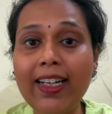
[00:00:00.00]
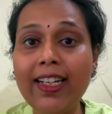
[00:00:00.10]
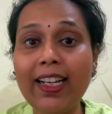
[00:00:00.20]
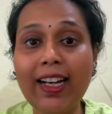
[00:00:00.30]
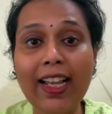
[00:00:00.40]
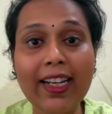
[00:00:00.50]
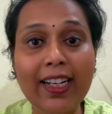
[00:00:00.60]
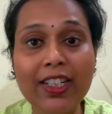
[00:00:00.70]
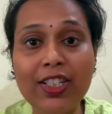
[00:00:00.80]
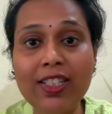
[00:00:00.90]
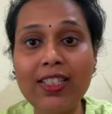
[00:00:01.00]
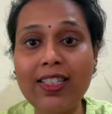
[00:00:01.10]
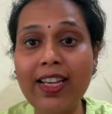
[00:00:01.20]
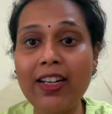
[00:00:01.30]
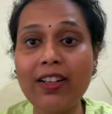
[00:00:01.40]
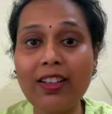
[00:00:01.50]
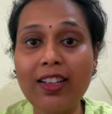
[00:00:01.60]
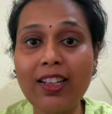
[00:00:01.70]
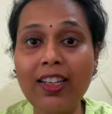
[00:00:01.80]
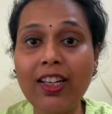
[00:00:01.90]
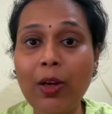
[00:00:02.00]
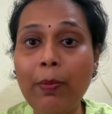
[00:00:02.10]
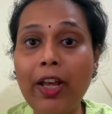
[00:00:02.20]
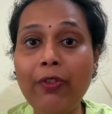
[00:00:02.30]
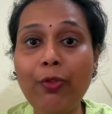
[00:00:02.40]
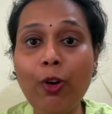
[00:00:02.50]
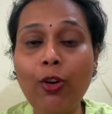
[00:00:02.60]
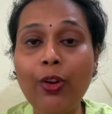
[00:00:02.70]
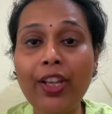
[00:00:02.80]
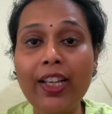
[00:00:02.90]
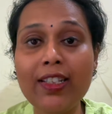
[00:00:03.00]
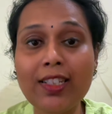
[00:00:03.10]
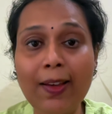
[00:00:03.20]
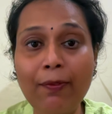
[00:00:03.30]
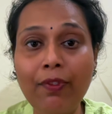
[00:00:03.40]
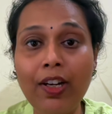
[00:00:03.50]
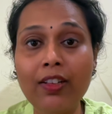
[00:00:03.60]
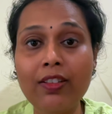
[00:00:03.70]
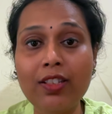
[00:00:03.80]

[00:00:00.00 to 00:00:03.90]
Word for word: day, like I just said, here, by following step 1,